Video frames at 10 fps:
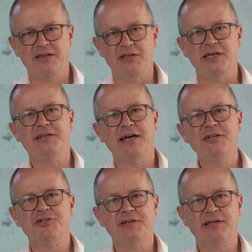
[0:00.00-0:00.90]
The
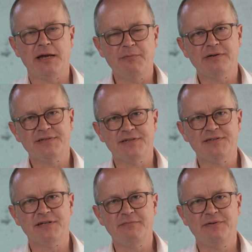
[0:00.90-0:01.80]
intelligent camera
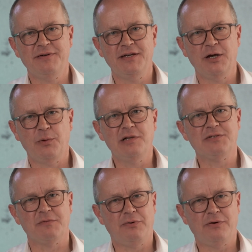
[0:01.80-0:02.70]
system will
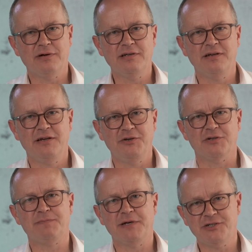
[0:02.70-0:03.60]
support
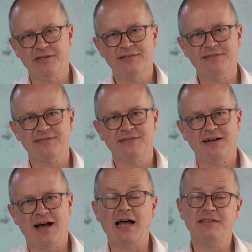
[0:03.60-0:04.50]
your specialists,
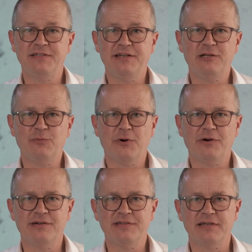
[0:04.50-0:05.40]
unskilled
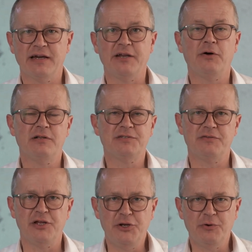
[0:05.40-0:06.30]
workers and also
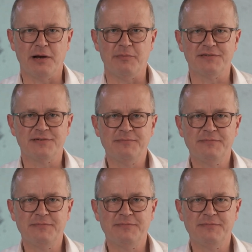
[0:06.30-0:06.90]
the newcomers.